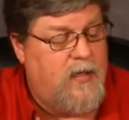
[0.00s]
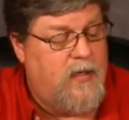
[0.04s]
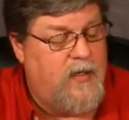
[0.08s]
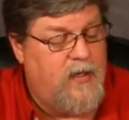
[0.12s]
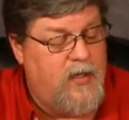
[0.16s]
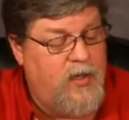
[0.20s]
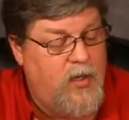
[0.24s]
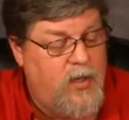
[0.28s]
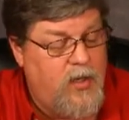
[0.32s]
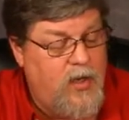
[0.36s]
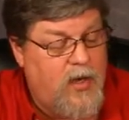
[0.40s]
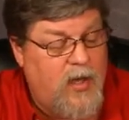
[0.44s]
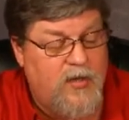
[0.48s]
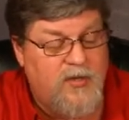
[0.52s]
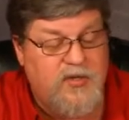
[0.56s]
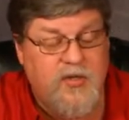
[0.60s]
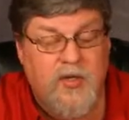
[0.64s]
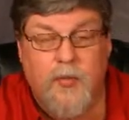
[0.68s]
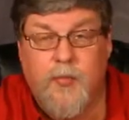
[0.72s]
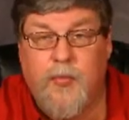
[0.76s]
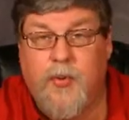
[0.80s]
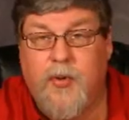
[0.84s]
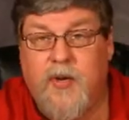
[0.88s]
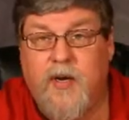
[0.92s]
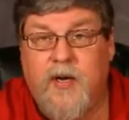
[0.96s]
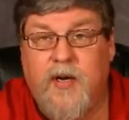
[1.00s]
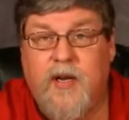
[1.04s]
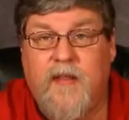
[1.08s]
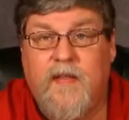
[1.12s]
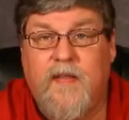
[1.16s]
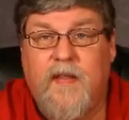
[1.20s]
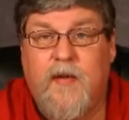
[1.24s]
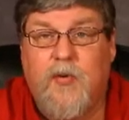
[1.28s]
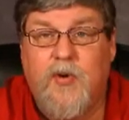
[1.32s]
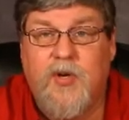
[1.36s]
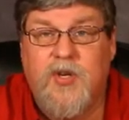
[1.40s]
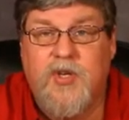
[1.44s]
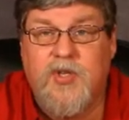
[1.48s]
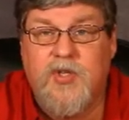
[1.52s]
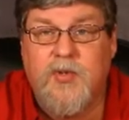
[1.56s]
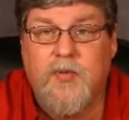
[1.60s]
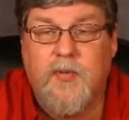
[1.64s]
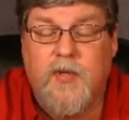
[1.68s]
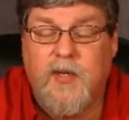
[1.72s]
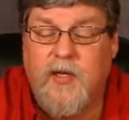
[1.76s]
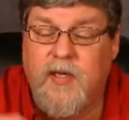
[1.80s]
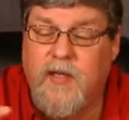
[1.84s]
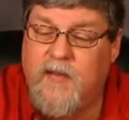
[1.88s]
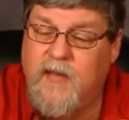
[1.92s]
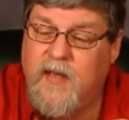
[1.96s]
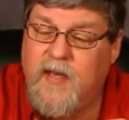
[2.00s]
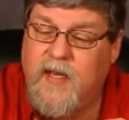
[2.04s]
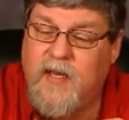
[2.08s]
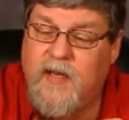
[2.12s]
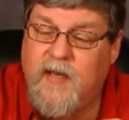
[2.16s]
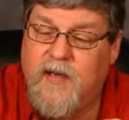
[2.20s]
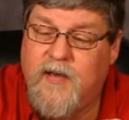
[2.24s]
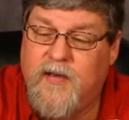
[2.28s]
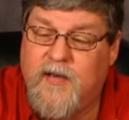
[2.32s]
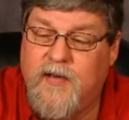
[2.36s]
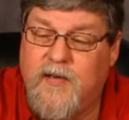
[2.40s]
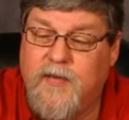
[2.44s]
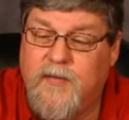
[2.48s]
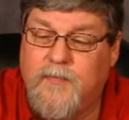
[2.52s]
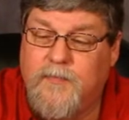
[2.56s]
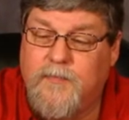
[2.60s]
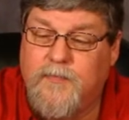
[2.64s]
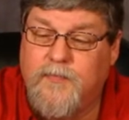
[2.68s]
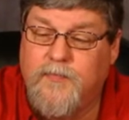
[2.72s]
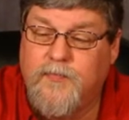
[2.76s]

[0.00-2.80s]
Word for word: You can also put it in the